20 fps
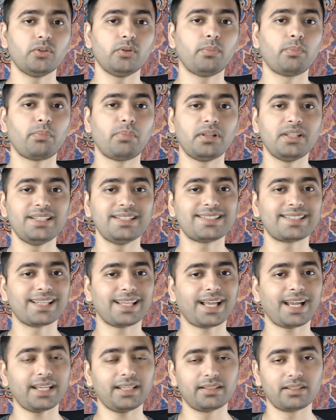please
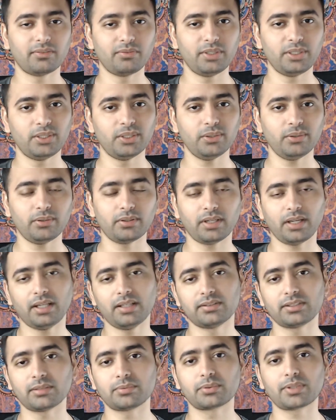like the video and
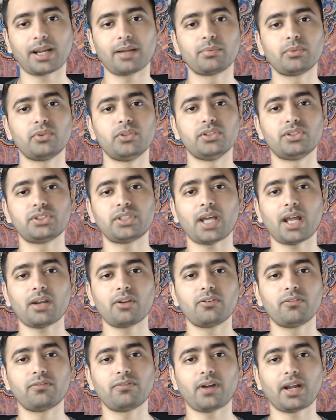subscribe to this channel to
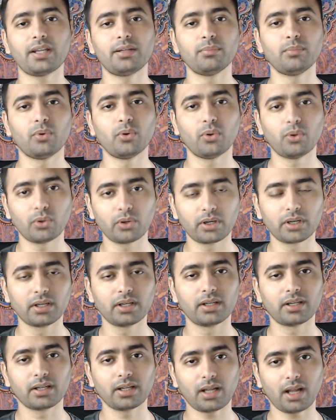find more
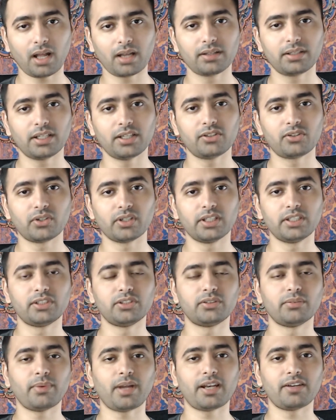content related to
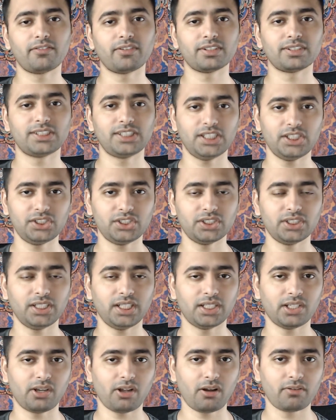manifestation and
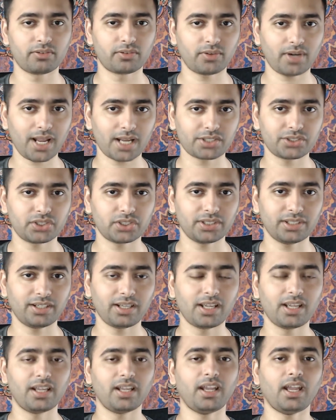law of attraction.
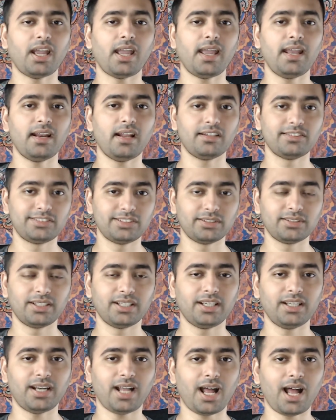And until
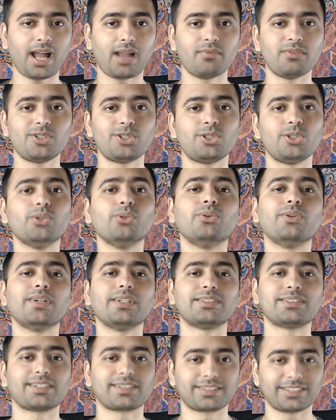then, I wish you great
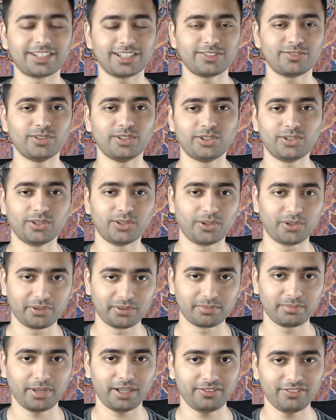success with your
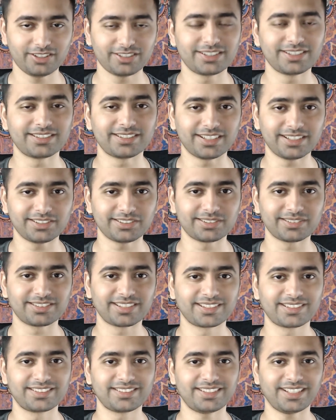manifesting sessions.
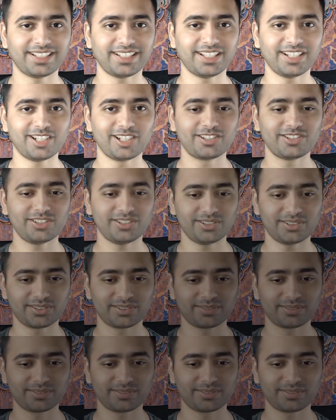Take care. Cheers.